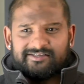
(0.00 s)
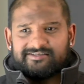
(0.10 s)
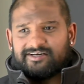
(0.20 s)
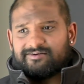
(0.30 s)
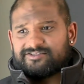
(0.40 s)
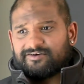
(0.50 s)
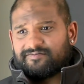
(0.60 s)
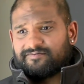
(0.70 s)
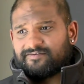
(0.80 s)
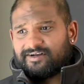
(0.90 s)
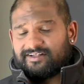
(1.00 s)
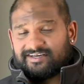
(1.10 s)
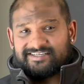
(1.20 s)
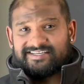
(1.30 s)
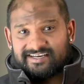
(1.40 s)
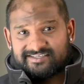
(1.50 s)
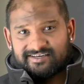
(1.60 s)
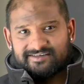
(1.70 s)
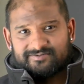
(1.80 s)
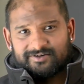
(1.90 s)
in terms of the
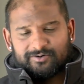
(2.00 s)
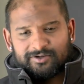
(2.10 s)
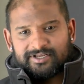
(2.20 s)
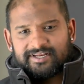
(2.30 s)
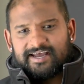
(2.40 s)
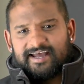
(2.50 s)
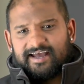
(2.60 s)
cadastre, as we call it.